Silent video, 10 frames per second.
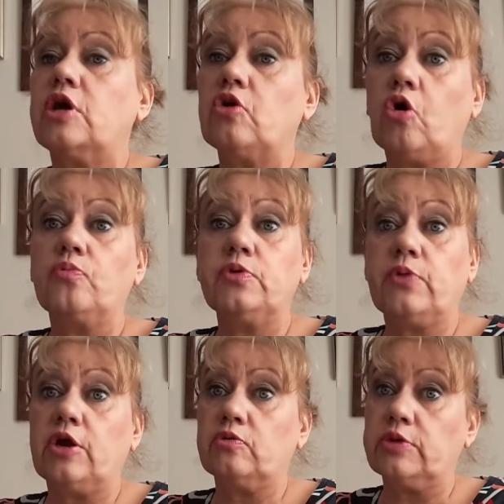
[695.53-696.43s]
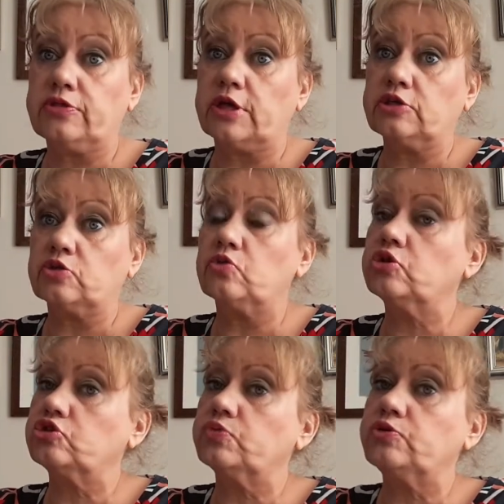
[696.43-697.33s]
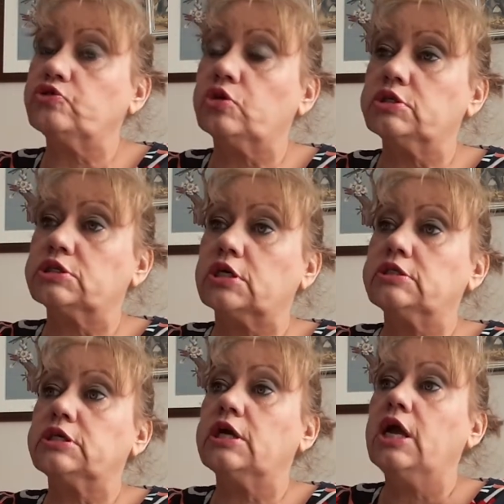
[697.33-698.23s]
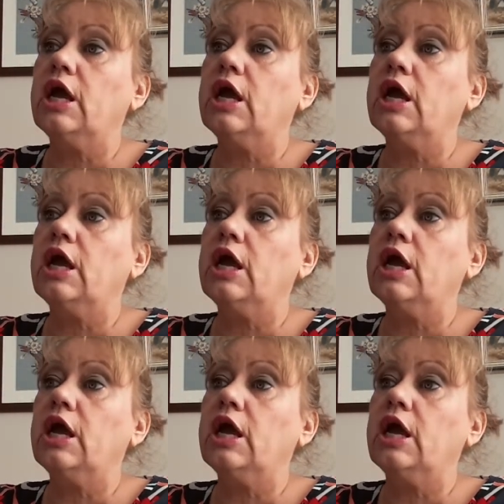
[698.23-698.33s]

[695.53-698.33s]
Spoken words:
and all being well, way things are going, it should be joining Sunday.